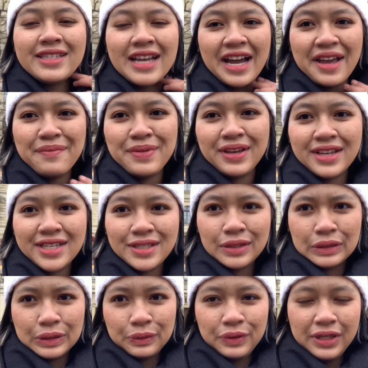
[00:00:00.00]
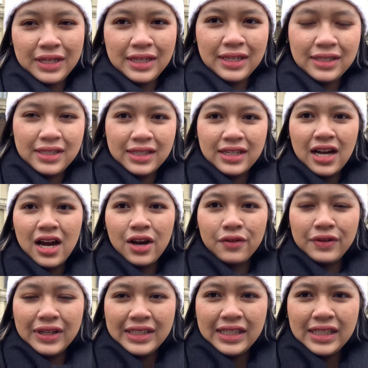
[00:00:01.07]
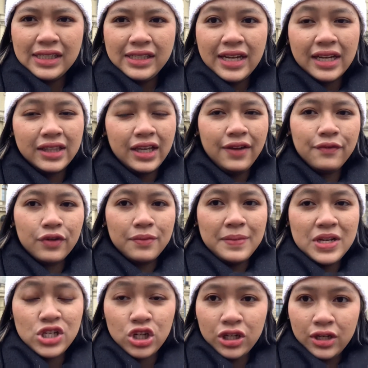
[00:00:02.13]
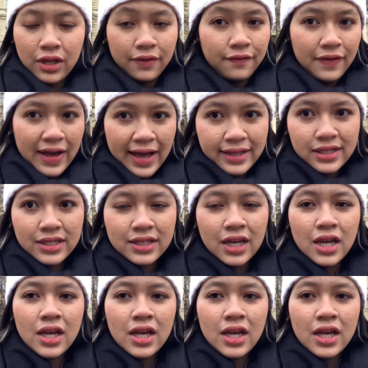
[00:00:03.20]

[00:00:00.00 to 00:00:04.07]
time because we did not really get the information in advance.